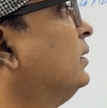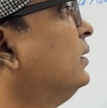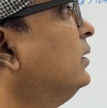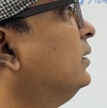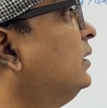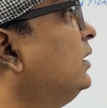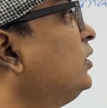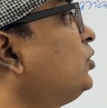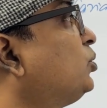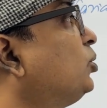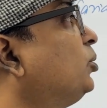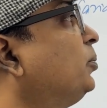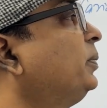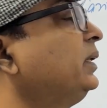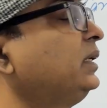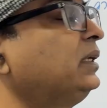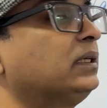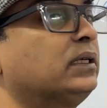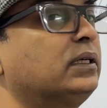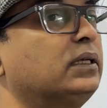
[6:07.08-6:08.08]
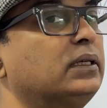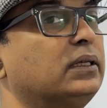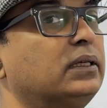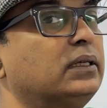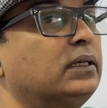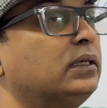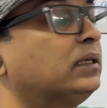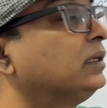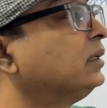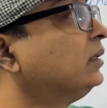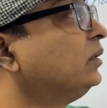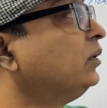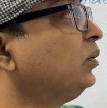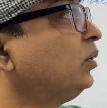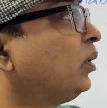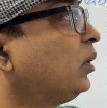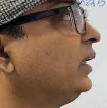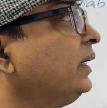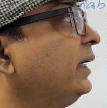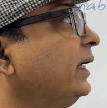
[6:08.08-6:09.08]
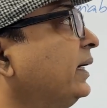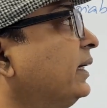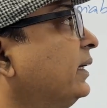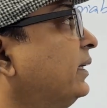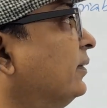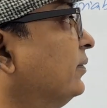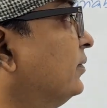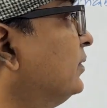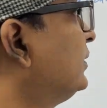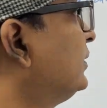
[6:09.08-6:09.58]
this should be non-negative.